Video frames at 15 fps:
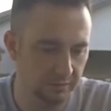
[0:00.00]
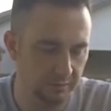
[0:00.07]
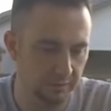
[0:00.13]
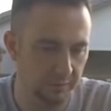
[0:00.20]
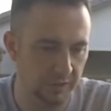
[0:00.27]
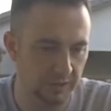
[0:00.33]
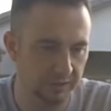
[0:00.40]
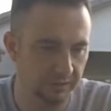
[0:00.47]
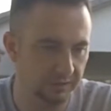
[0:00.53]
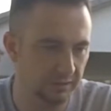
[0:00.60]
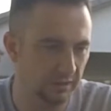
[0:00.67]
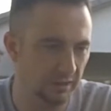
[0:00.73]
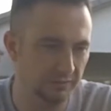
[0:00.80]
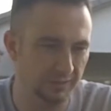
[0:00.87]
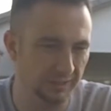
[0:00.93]
I bought this
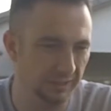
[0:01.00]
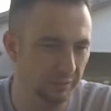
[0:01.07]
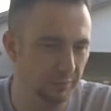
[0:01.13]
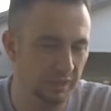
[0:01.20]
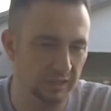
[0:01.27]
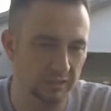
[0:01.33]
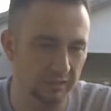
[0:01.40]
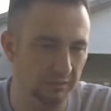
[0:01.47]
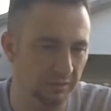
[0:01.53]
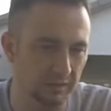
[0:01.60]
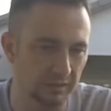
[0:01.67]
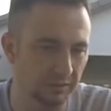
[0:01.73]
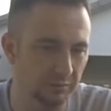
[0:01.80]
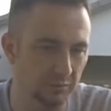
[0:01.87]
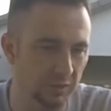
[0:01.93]
off of eBay and
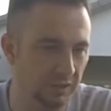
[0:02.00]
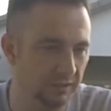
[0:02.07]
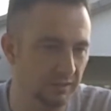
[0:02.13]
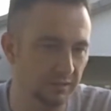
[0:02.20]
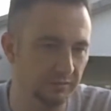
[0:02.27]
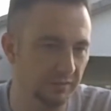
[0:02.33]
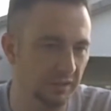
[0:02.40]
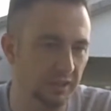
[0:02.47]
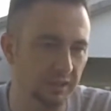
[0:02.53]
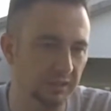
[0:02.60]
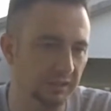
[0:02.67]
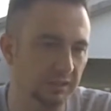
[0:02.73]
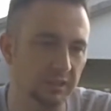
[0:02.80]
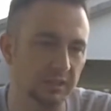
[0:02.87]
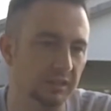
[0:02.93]
it wasn't in very
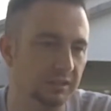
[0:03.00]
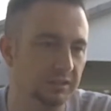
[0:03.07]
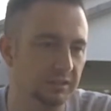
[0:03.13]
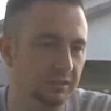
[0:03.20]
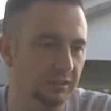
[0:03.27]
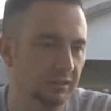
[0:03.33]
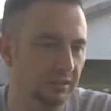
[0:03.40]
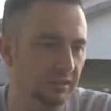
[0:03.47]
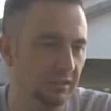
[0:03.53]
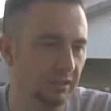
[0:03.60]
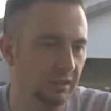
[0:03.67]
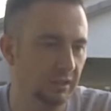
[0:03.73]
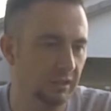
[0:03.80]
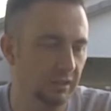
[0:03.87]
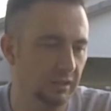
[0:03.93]
good condition,
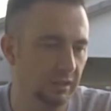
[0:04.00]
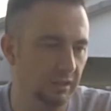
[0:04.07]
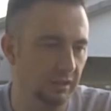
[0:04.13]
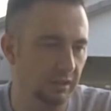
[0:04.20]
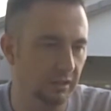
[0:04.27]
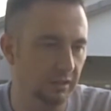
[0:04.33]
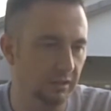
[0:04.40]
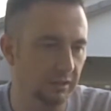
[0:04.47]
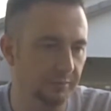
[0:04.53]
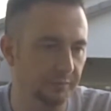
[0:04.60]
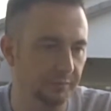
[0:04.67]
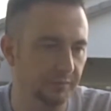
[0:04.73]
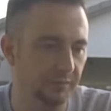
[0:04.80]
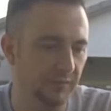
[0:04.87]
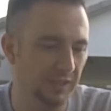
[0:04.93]

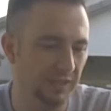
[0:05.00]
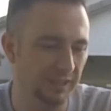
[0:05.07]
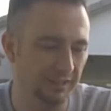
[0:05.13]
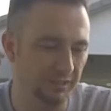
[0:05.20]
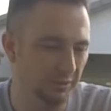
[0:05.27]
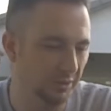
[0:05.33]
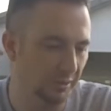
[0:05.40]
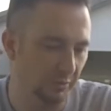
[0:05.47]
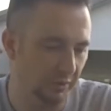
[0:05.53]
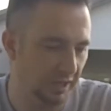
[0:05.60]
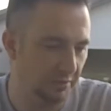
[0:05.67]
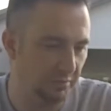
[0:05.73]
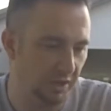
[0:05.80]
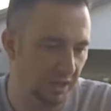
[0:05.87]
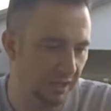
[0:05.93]
and I knew it when I
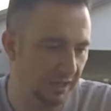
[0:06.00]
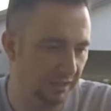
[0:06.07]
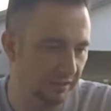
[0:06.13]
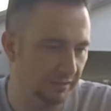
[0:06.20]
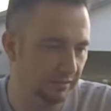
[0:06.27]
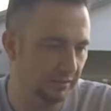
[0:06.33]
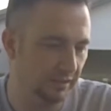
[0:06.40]
bought it.